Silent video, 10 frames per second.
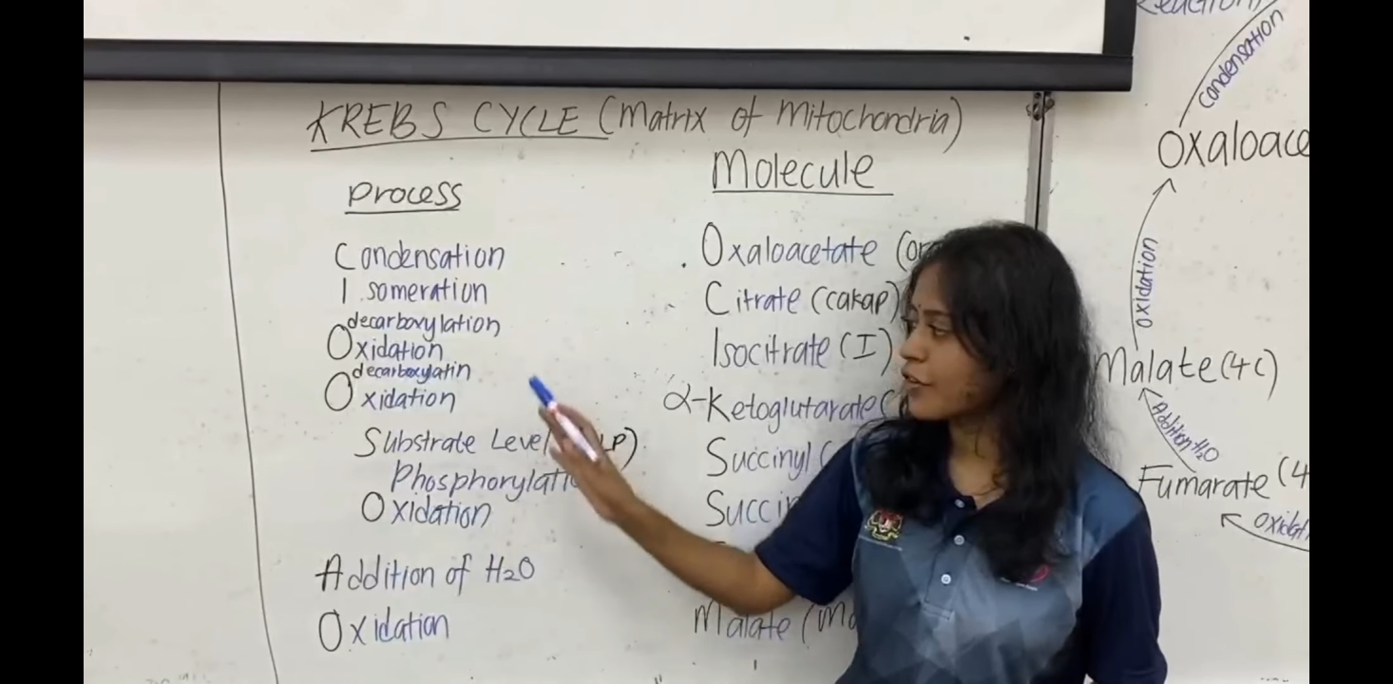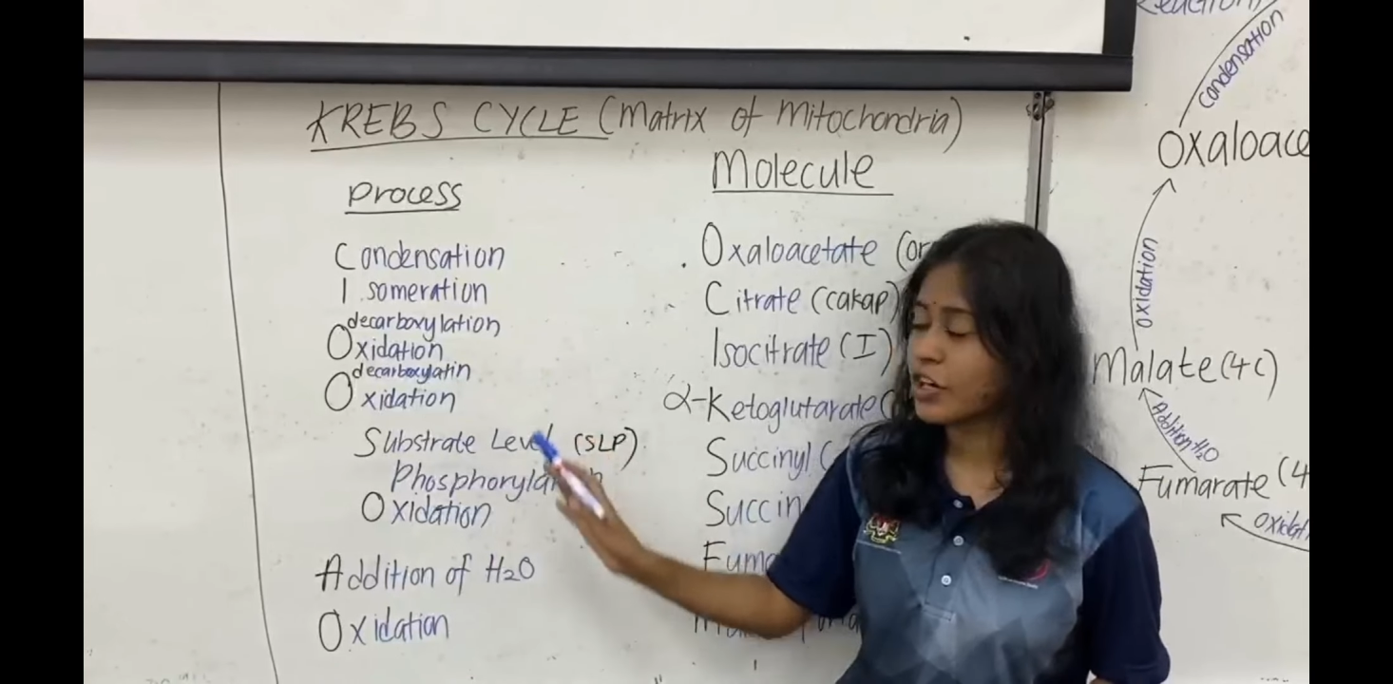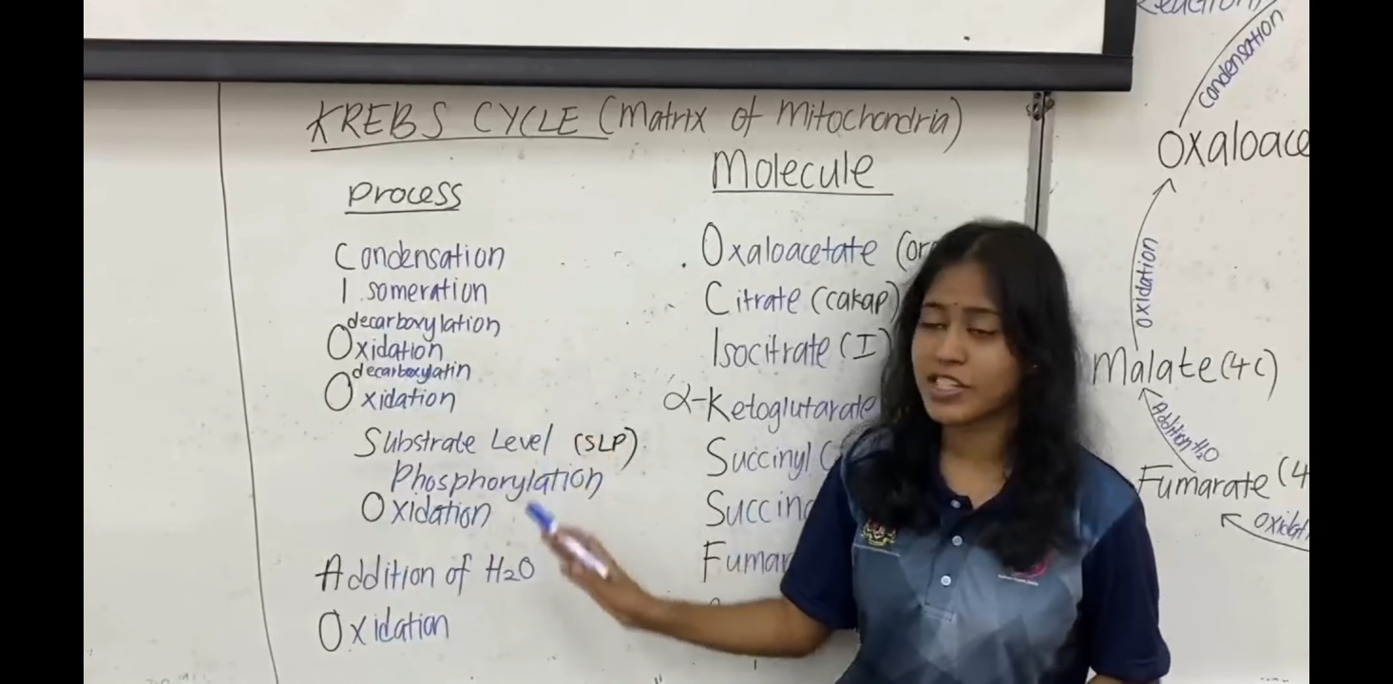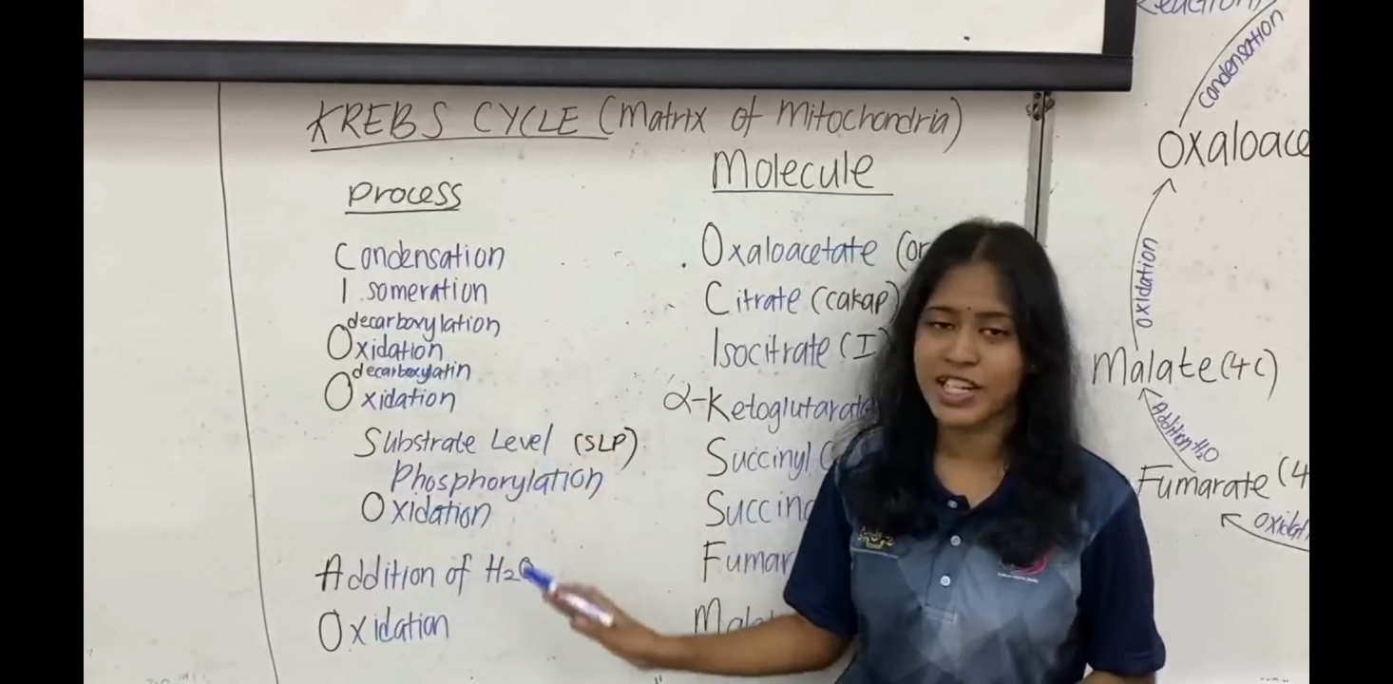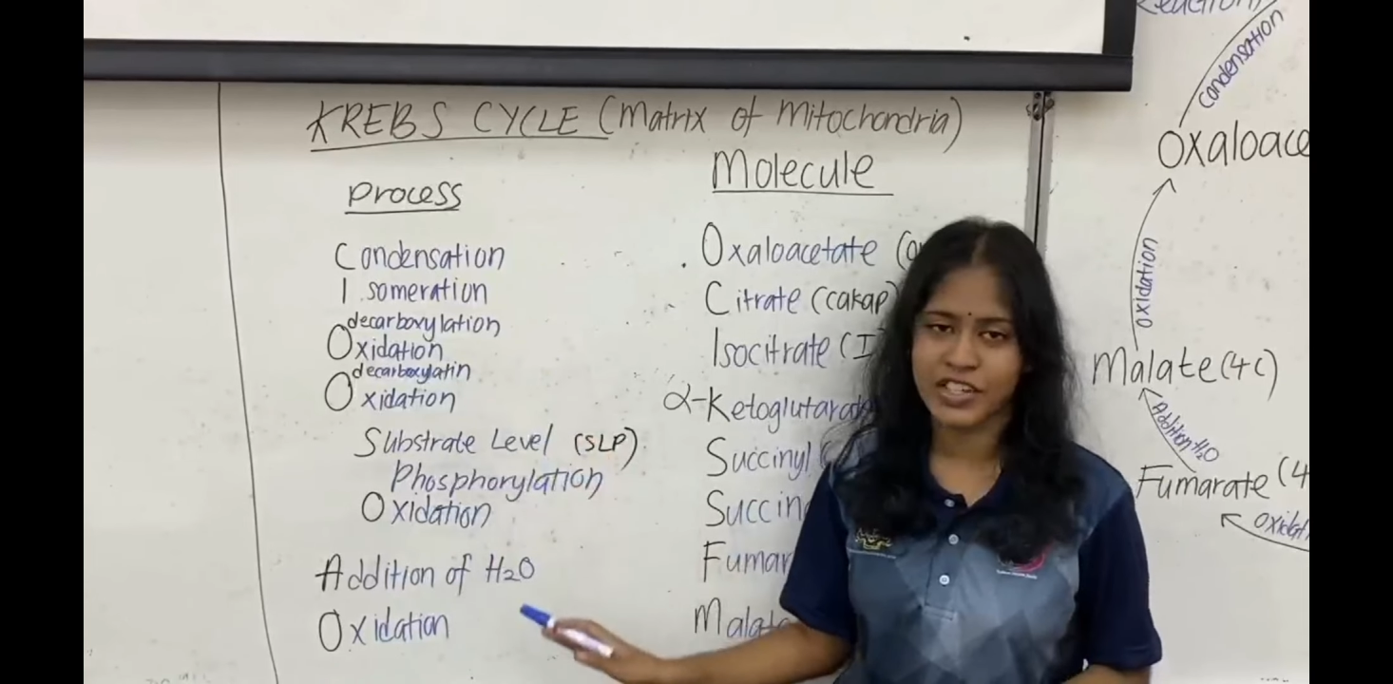of
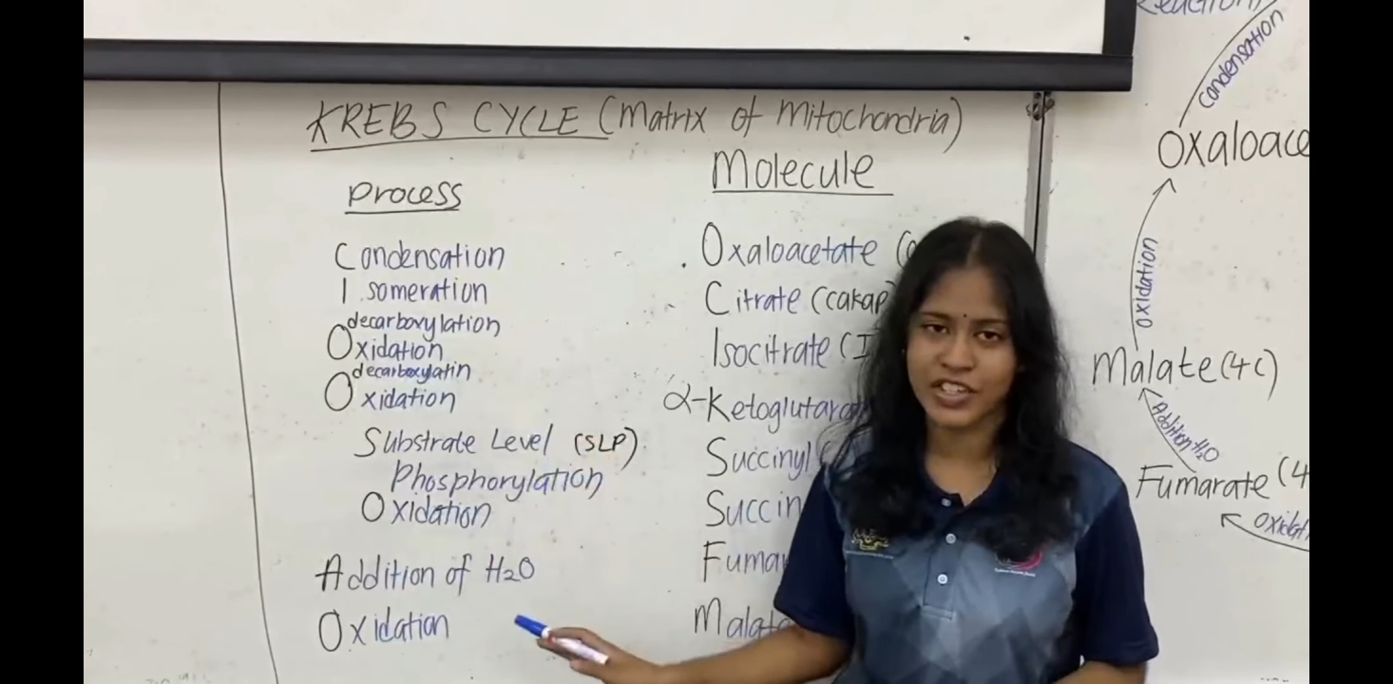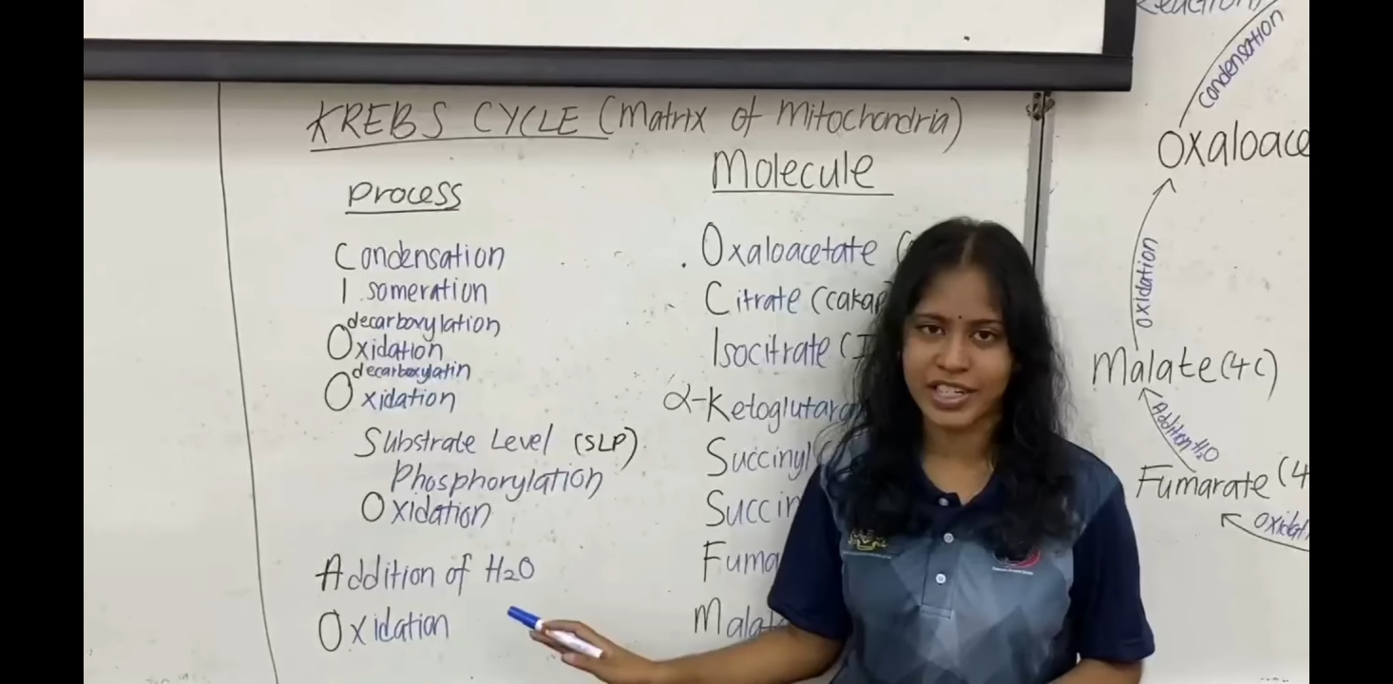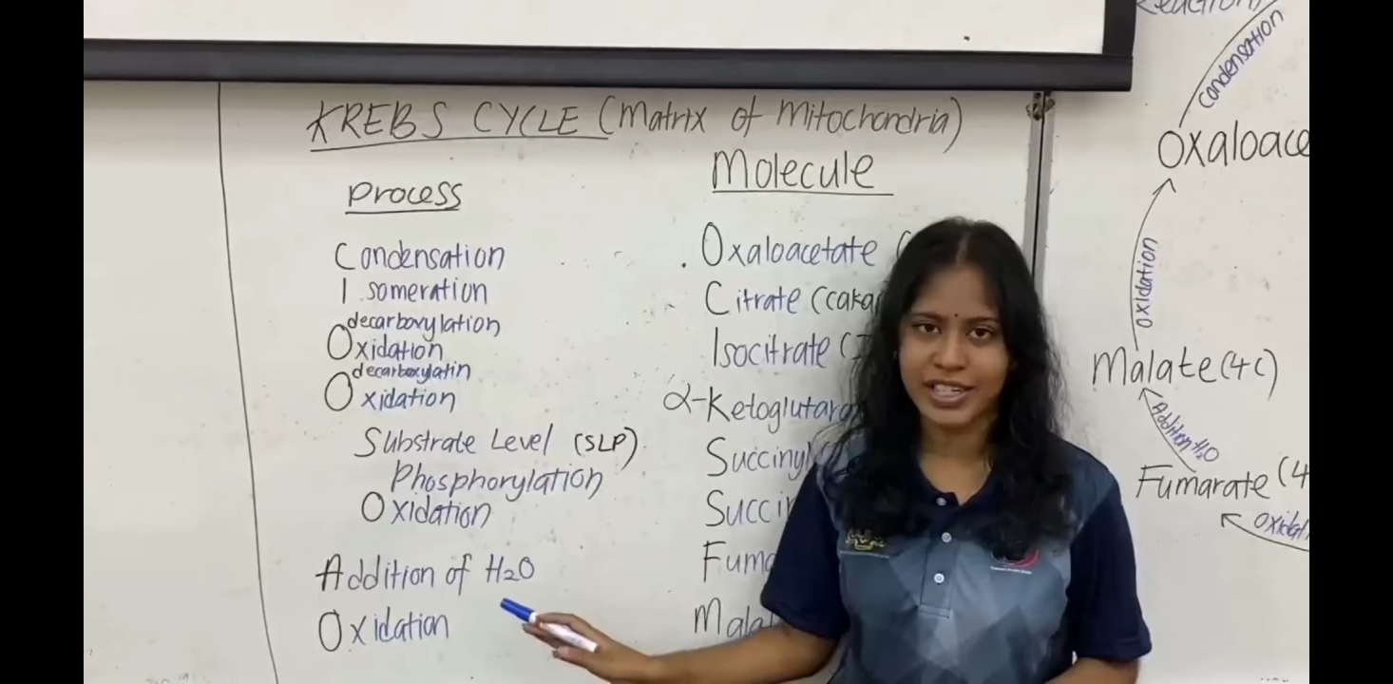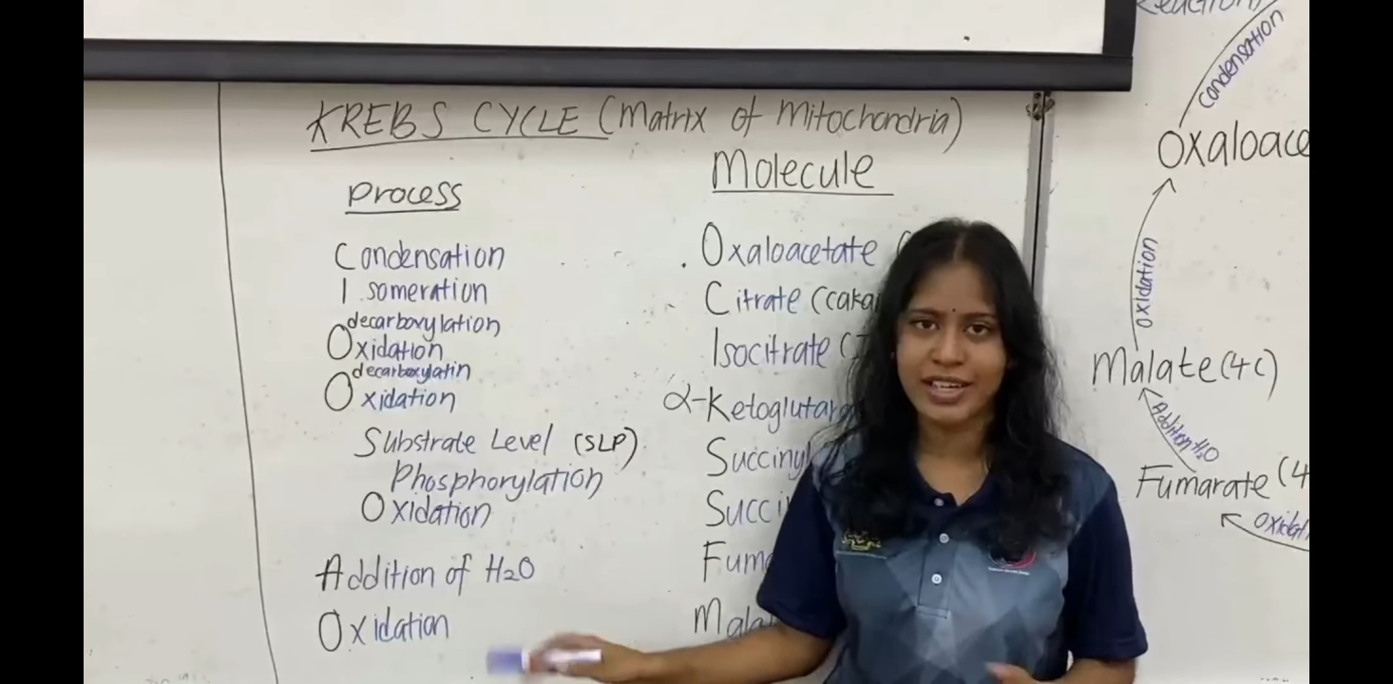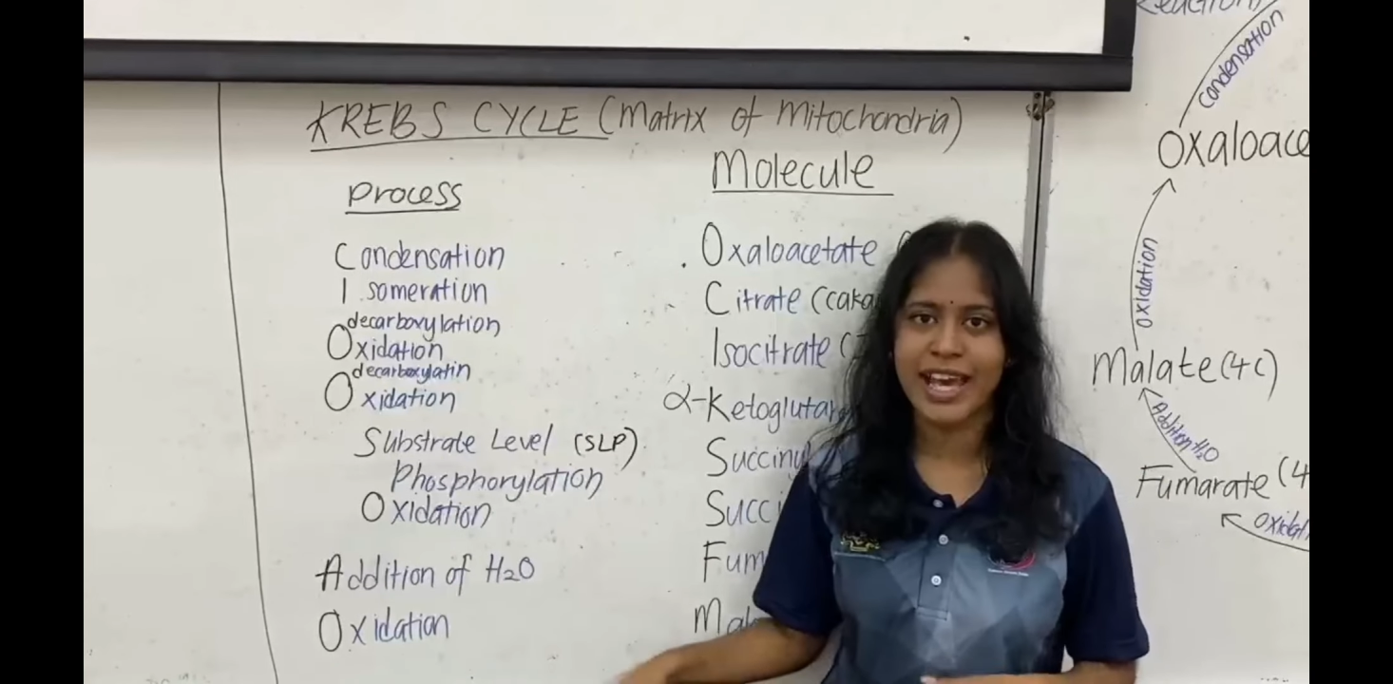oxidation here,